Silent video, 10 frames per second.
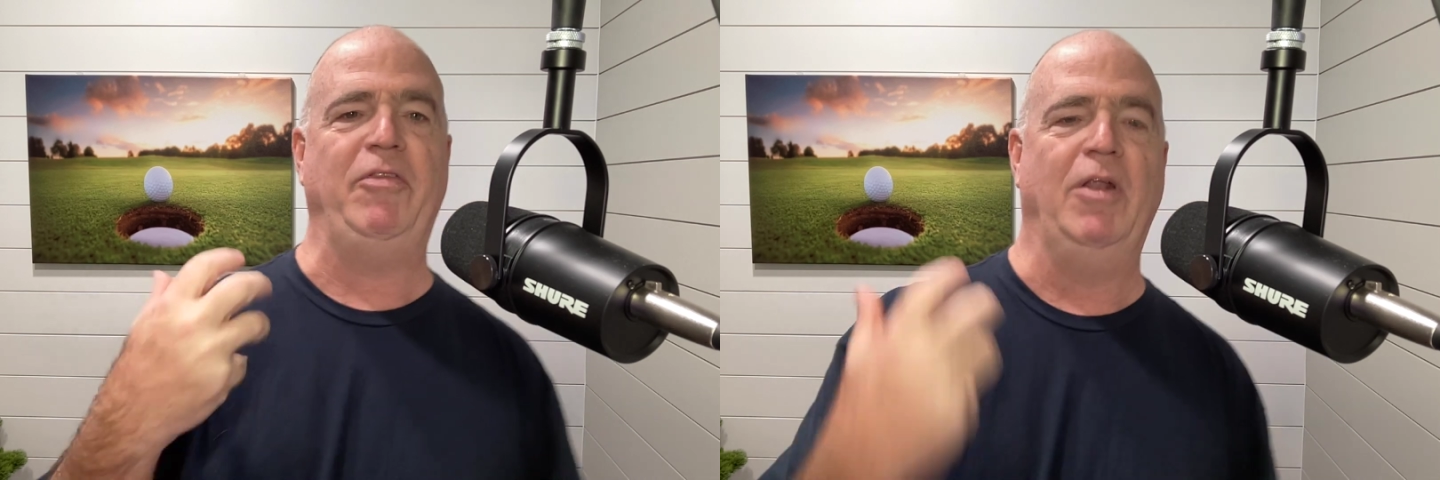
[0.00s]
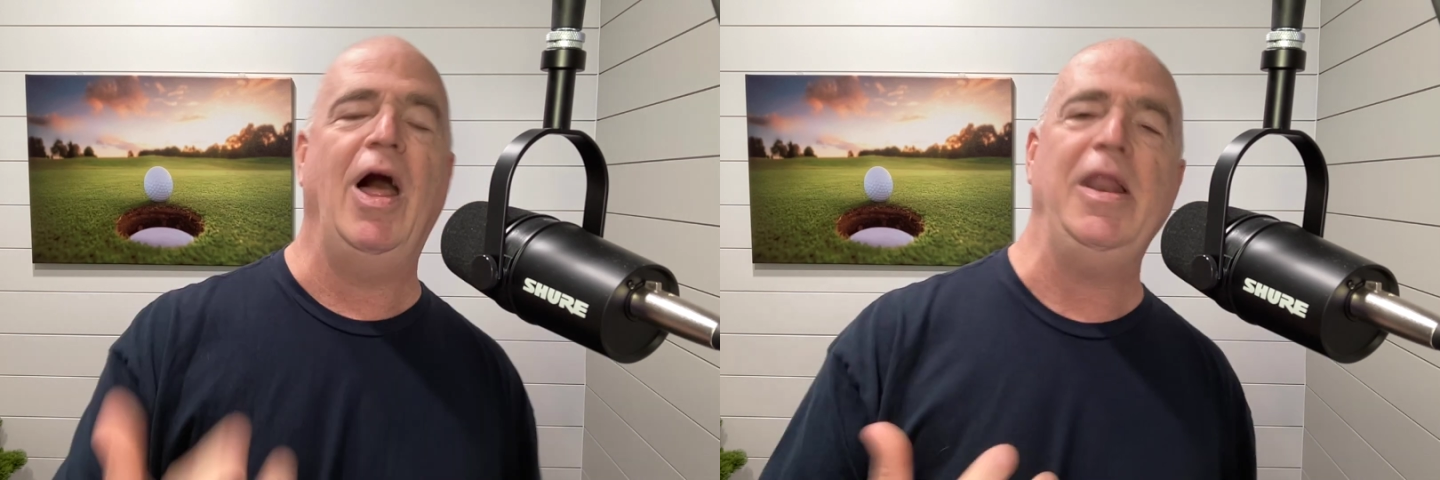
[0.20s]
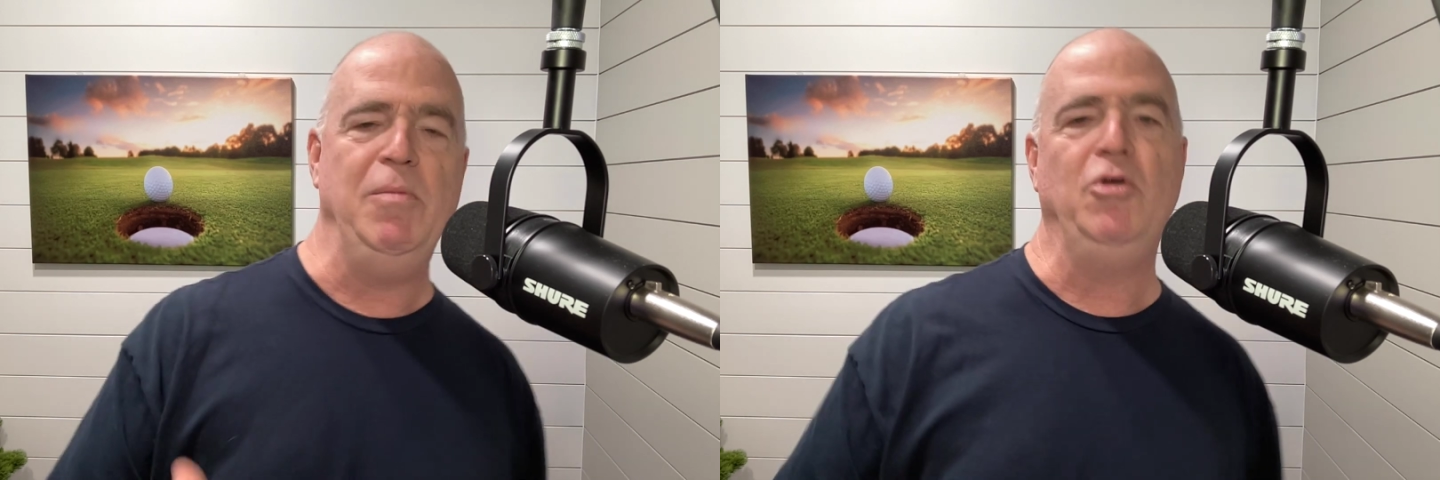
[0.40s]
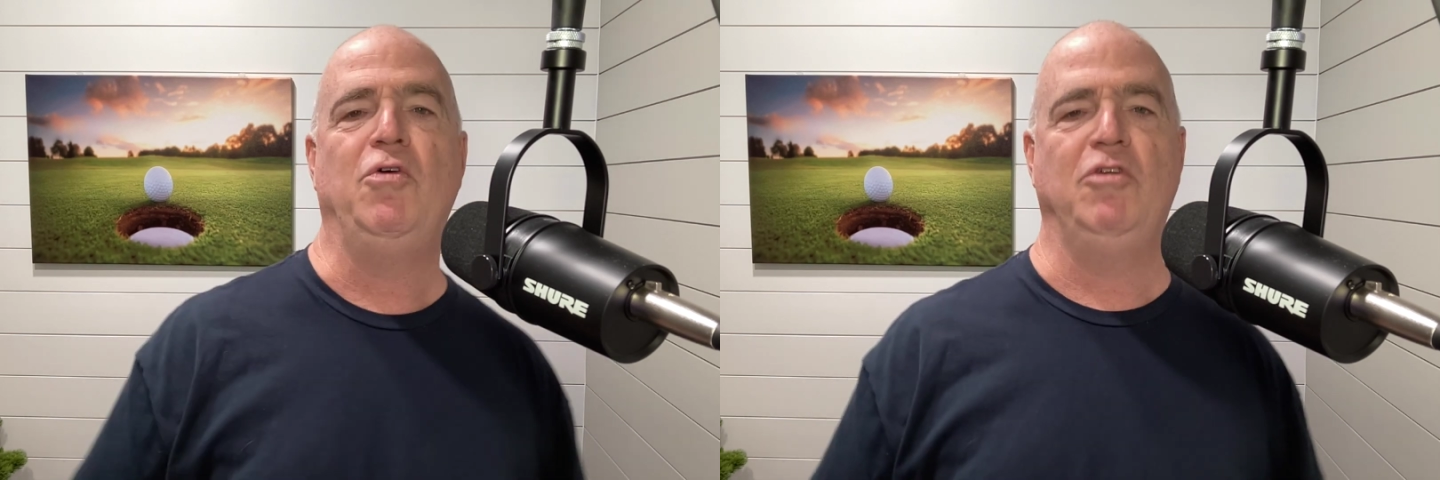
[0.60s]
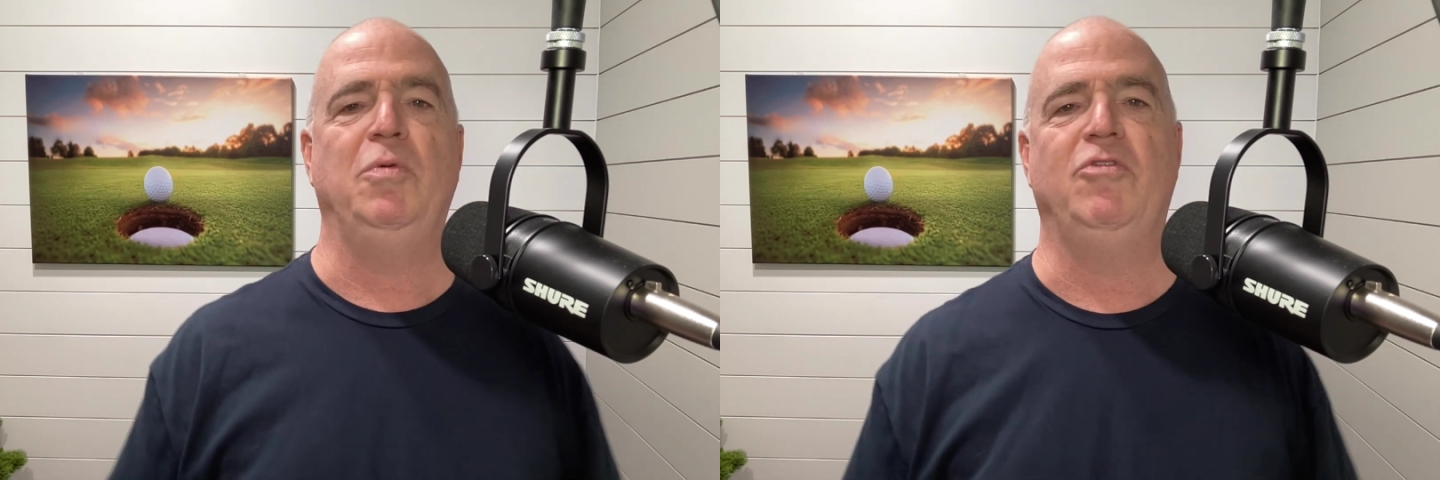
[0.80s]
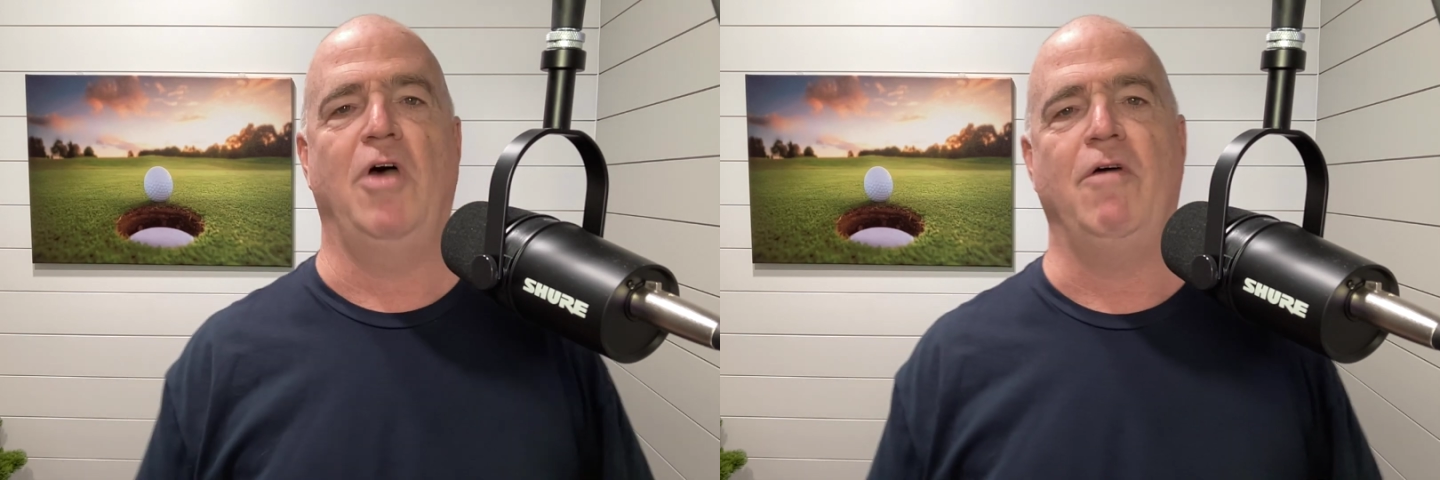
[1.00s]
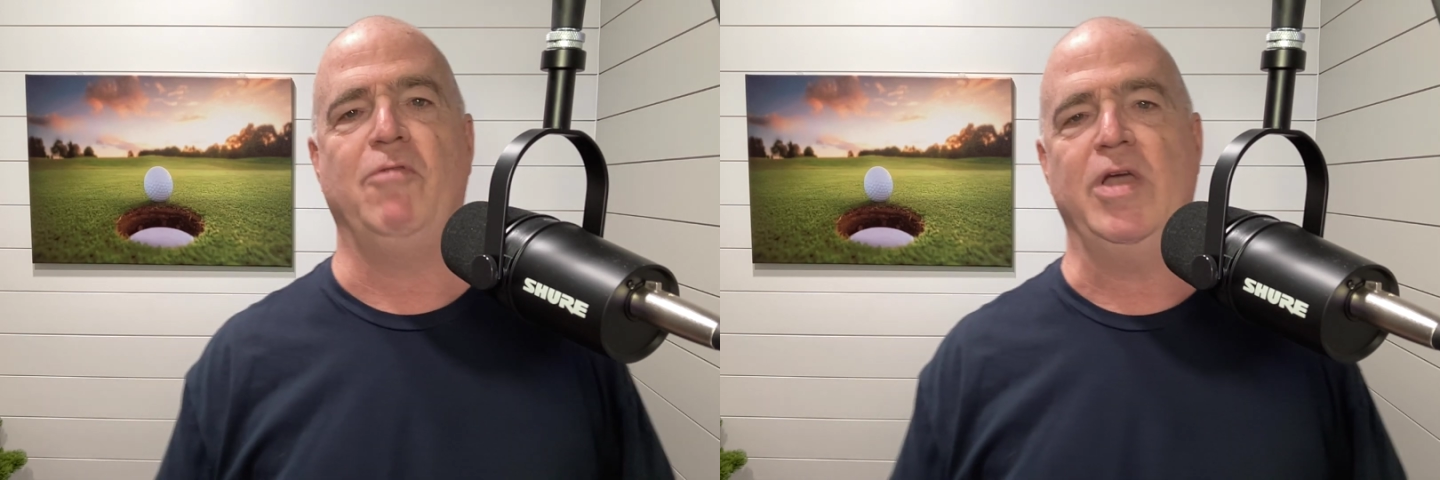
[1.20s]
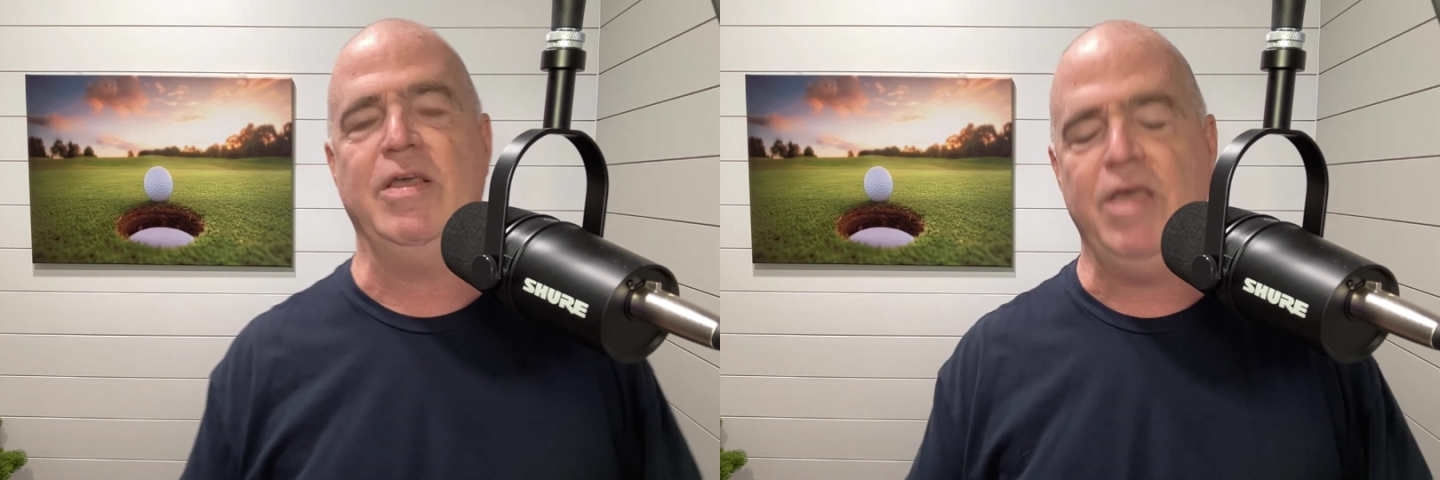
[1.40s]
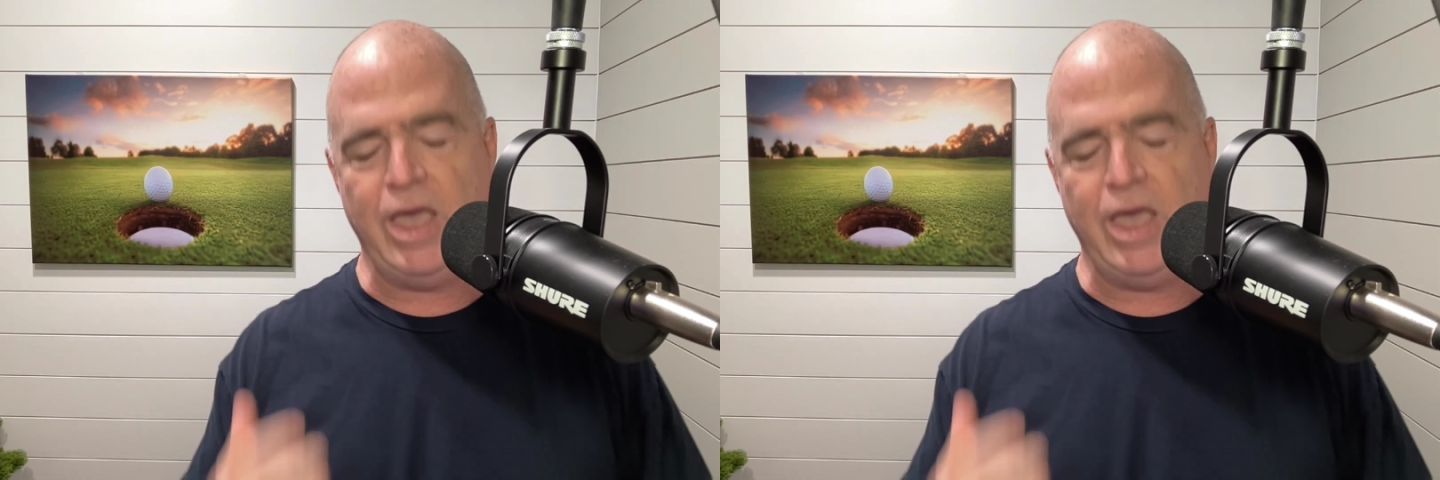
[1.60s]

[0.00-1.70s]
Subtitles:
the Lottie Moon Christmas offering.